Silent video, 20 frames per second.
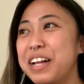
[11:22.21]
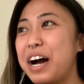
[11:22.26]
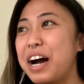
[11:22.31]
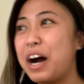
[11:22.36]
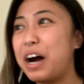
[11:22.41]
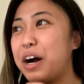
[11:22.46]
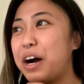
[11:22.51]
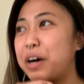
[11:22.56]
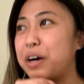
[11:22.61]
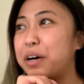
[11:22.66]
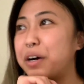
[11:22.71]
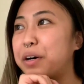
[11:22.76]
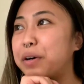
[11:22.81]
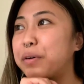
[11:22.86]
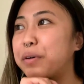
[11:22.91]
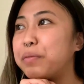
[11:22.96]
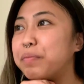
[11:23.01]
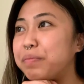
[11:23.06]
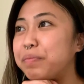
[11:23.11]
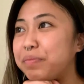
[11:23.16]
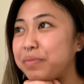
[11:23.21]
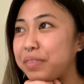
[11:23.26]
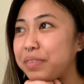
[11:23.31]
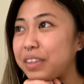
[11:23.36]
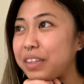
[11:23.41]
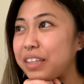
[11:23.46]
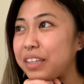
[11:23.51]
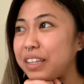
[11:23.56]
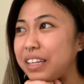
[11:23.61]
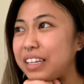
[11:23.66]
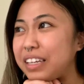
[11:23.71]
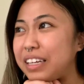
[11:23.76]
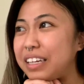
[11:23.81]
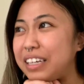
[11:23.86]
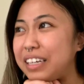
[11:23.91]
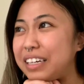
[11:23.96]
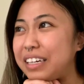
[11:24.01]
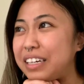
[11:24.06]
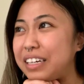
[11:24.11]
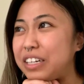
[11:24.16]
right.
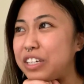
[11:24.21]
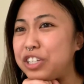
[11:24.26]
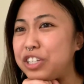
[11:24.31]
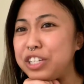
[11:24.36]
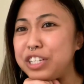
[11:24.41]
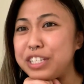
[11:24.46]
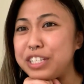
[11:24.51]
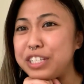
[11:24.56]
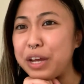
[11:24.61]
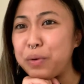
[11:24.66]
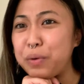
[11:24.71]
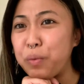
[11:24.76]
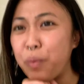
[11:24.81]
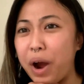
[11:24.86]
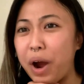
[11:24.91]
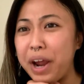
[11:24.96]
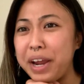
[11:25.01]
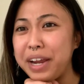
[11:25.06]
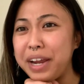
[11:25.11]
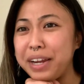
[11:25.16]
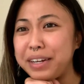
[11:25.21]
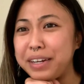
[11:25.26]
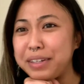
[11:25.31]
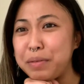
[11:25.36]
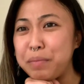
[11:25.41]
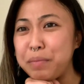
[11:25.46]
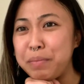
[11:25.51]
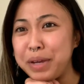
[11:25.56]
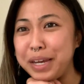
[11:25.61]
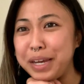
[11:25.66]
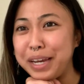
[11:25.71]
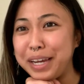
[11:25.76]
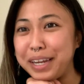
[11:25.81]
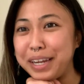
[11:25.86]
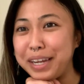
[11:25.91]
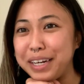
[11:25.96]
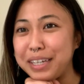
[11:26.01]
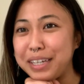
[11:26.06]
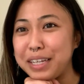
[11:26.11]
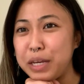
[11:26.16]
She said white
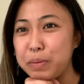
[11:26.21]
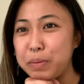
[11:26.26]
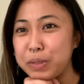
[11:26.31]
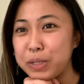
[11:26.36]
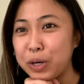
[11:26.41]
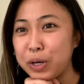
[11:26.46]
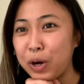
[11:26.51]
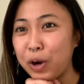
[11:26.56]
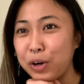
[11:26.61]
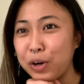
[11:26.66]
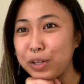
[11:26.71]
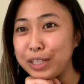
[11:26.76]
meat keeps her